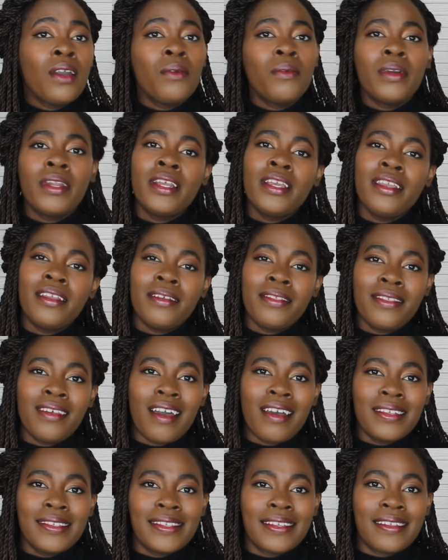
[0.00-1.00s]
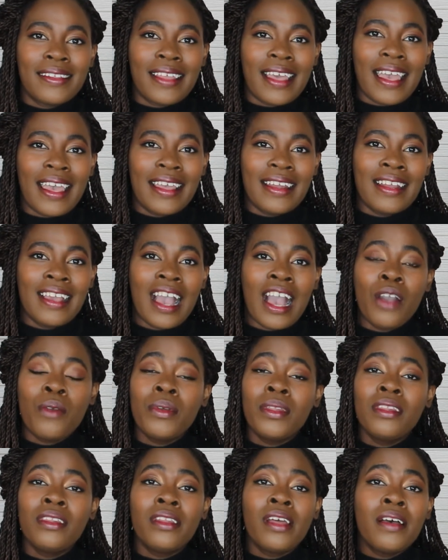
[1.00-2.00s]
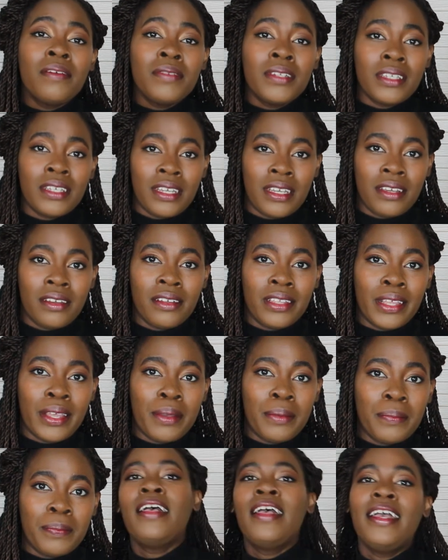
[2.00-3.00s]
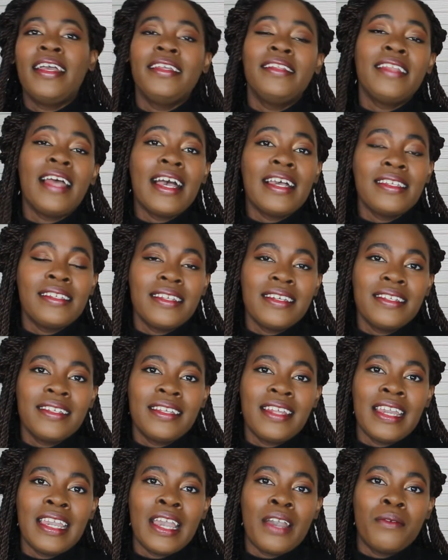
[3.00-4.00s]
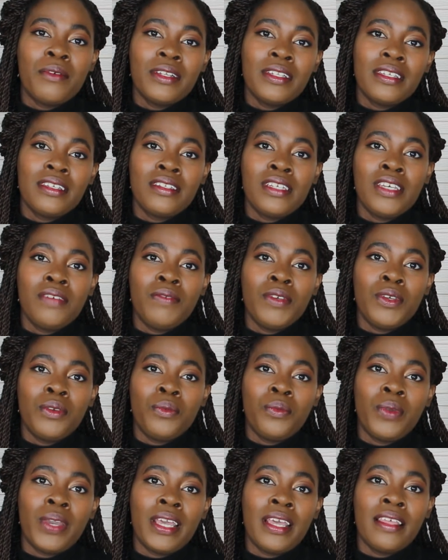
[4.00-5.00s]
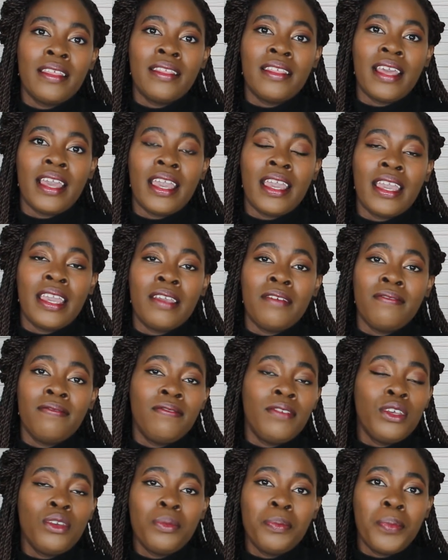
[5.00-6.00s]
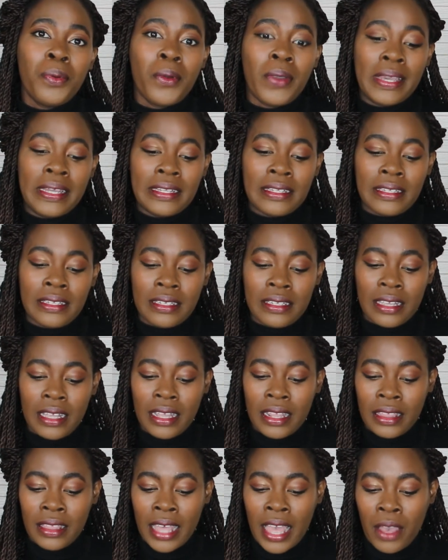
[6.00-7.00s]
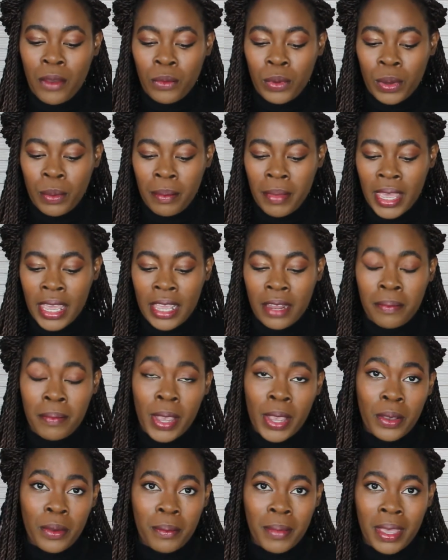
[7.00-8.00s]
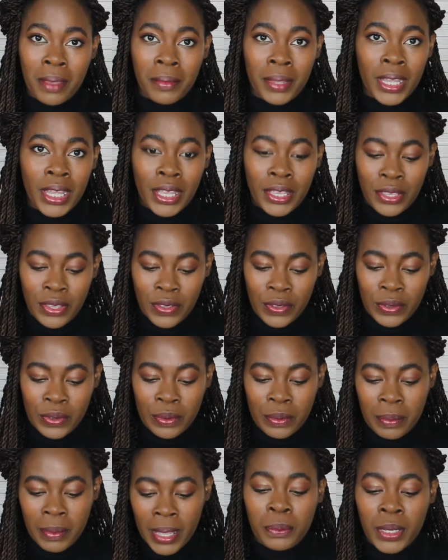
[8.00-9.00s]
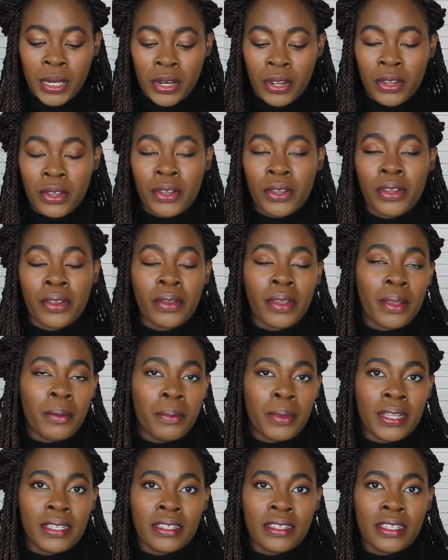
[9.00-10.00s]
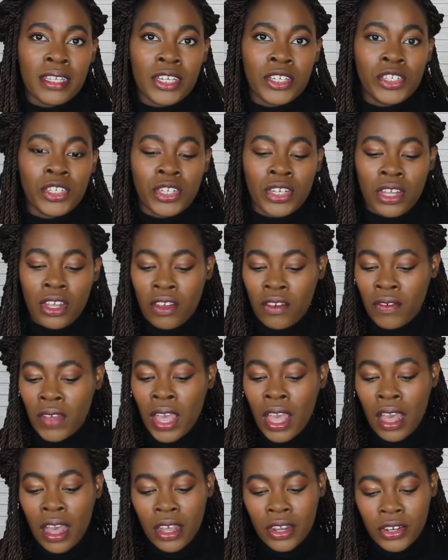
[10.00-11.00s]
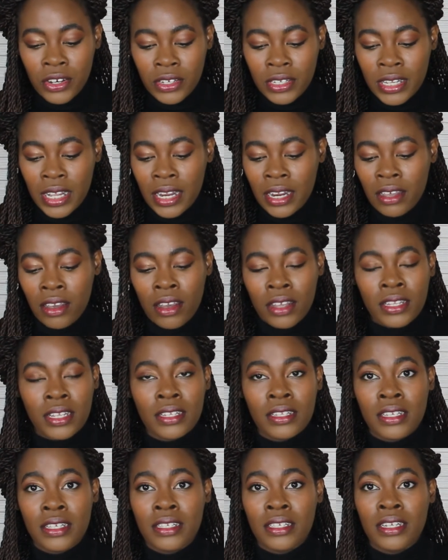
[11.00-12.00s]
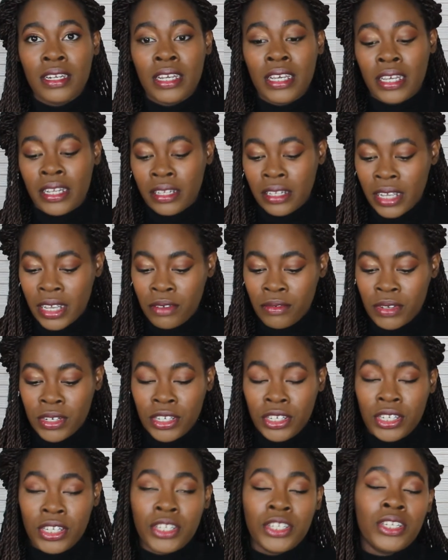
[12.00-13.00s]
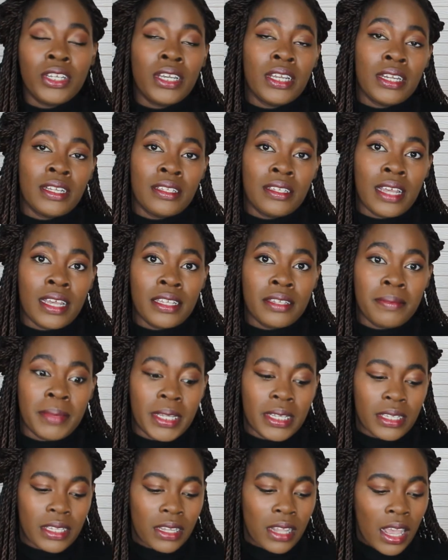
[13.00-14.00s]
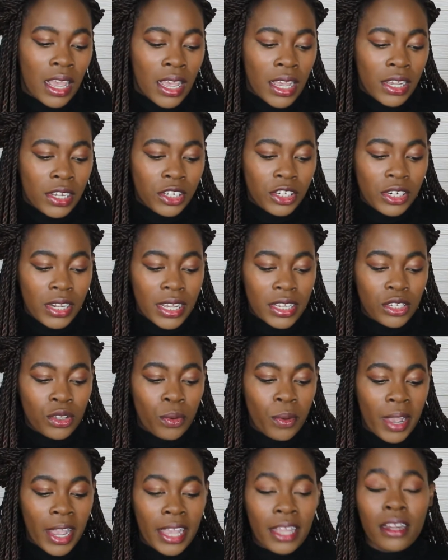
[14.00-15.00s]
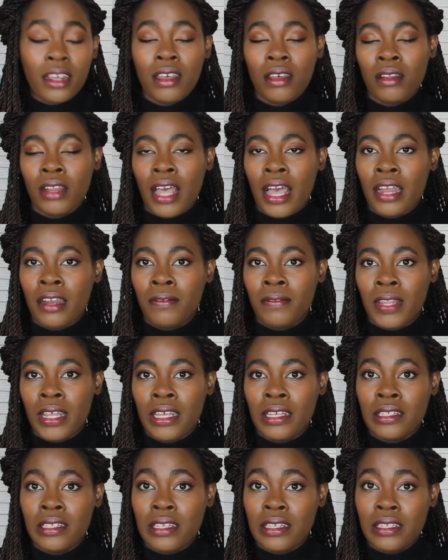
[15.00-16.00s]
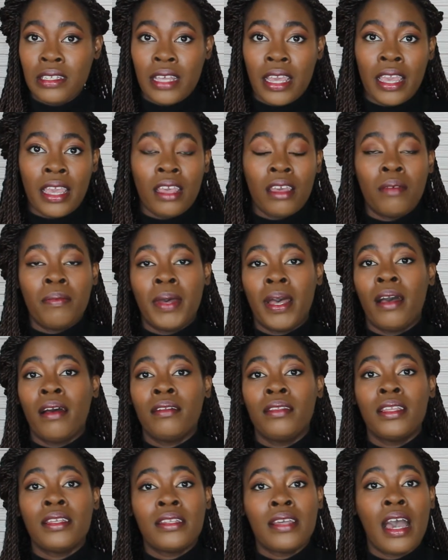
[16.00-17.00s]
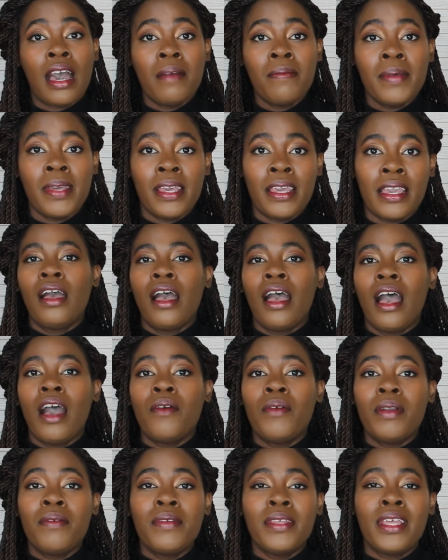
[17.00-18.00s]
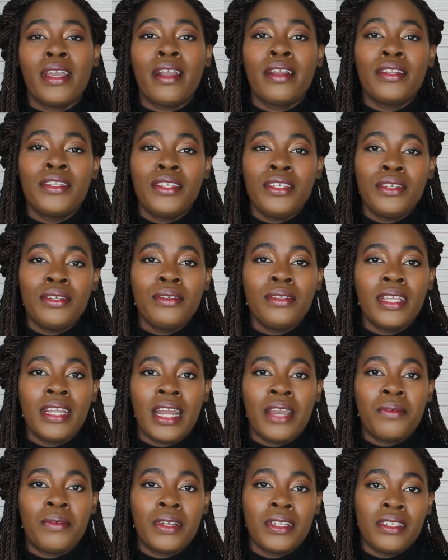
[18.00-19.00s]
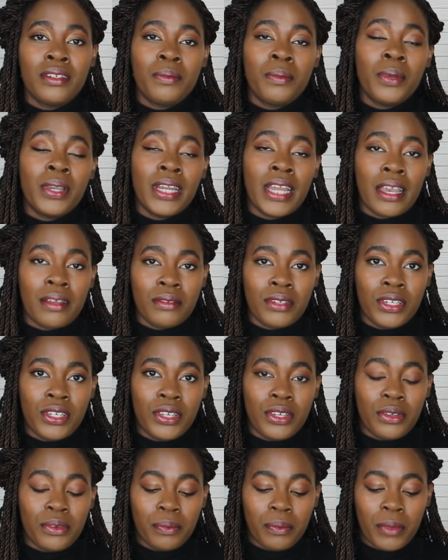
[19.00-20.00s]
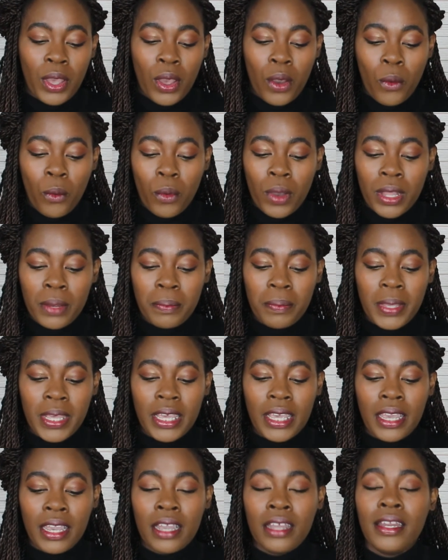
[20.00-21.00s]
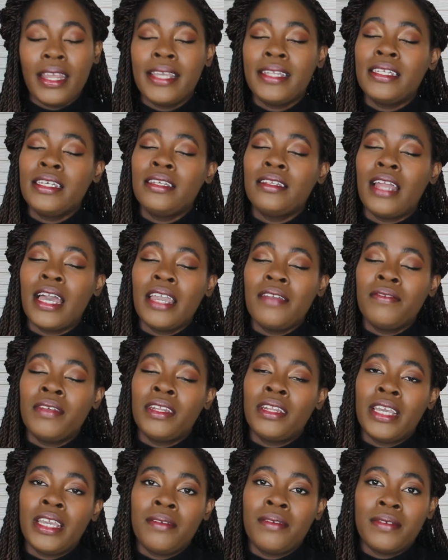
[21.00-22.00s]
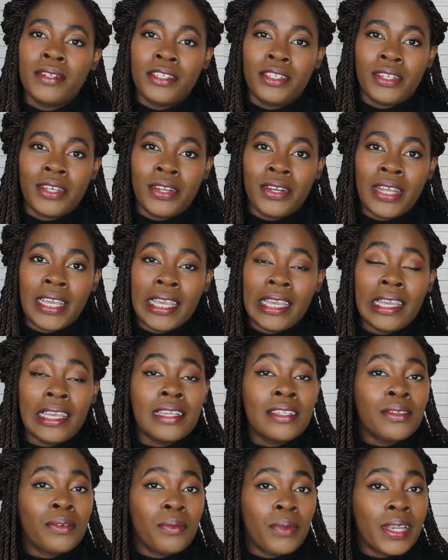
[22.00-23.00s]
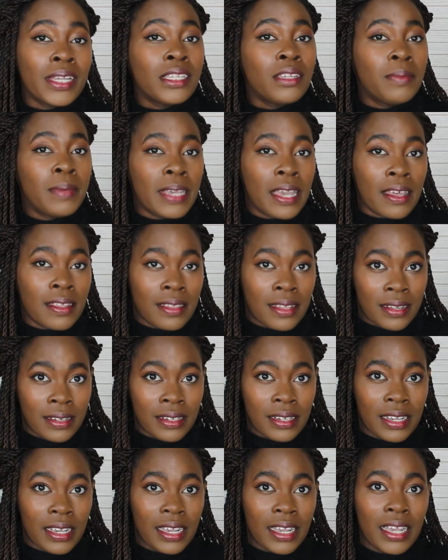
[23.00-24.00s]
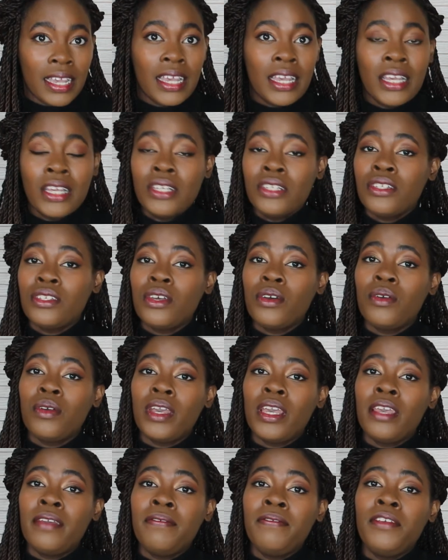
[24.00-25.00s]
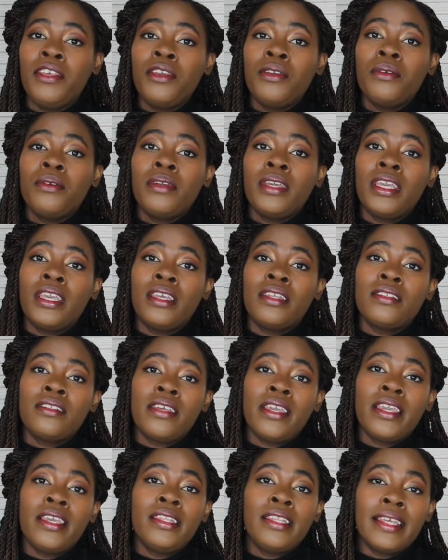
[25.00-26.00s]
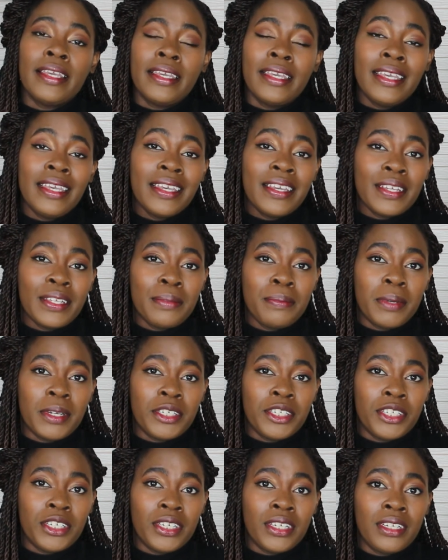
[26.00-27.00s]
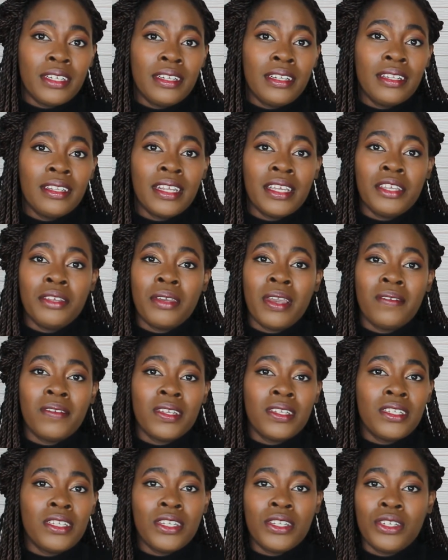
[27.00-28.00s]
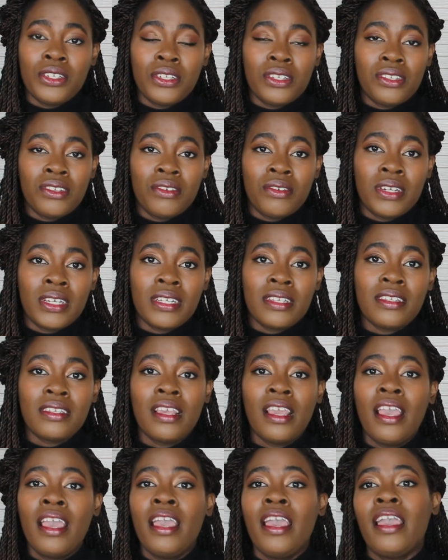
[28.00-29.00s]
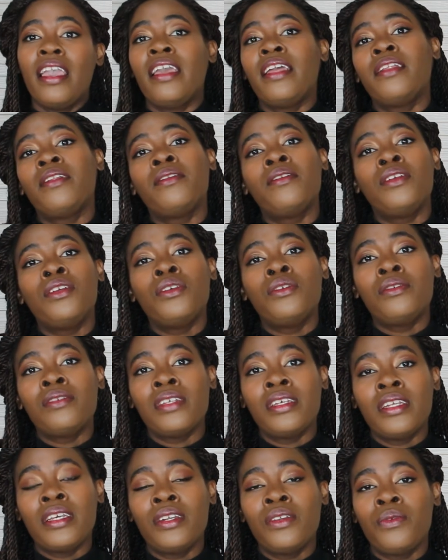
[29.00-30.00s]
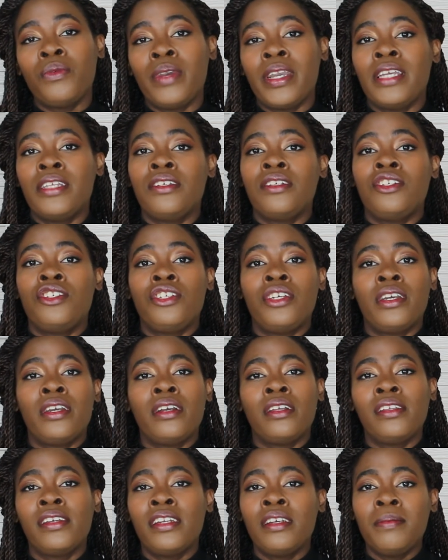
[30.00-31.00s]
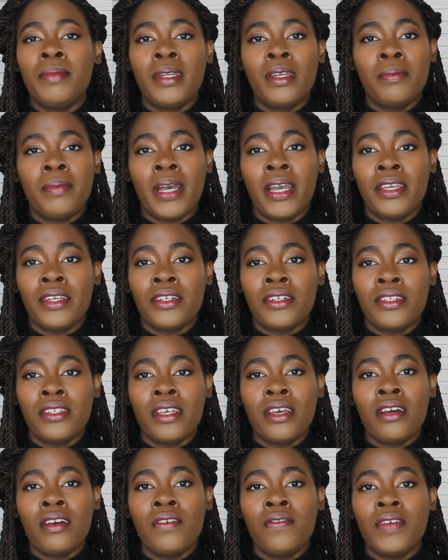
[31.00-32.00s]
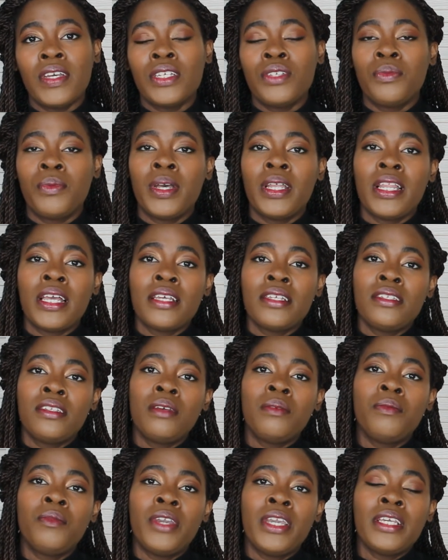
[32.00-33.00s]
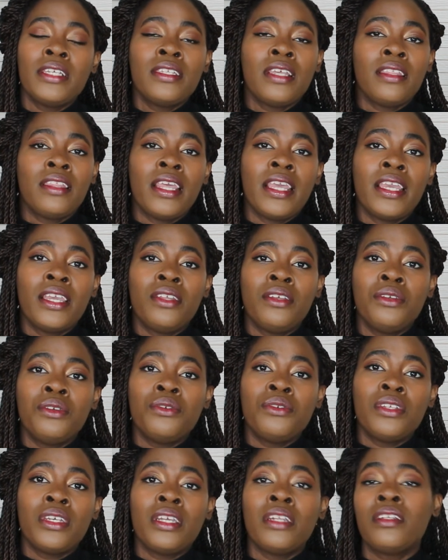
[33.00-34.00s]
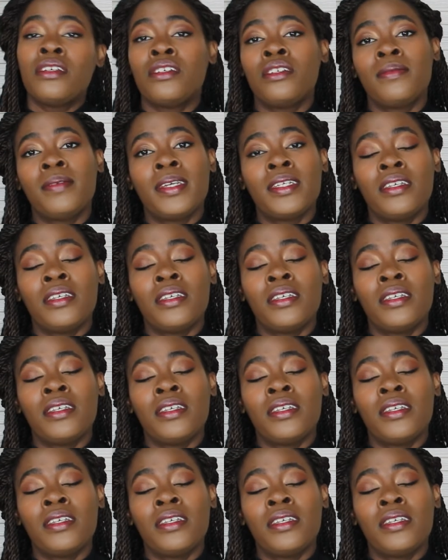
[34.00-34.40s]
What are your thoughts on that? I would love to hear them. And lastly, today I want to leave you with a few points that were made by Omaima Ayoub in her presentation of understanding authenticity in language teaching and assessments. She has quite a lot of things to say about the topic. However, there are 2 that I want to point out to you. One being connecting life and language learning is a way to be authentic. So if you can take the key expression that you have to teach the students and use it in a way to share a little bit about yourself, as well as some ways that they can use it to speak